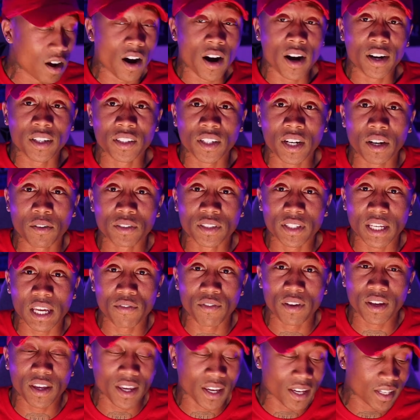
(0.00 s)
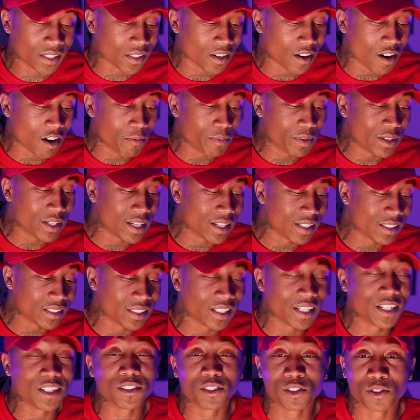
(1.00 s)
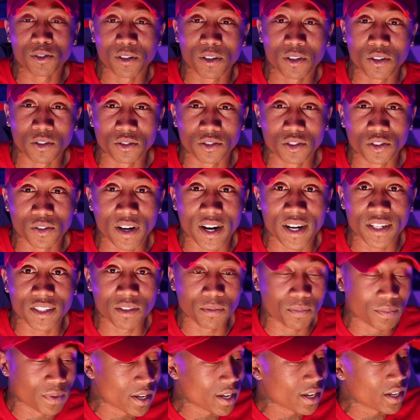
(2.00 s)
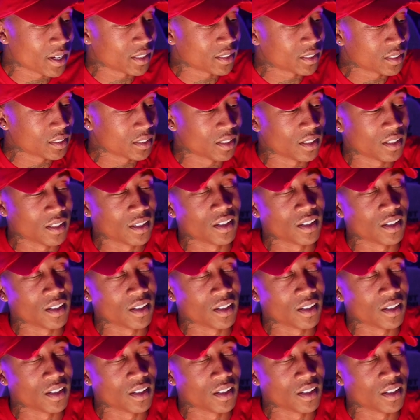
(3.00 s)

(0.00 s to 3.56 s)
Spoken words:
All right, so that was Kevin Gates' RBS intro, Trash or Pass.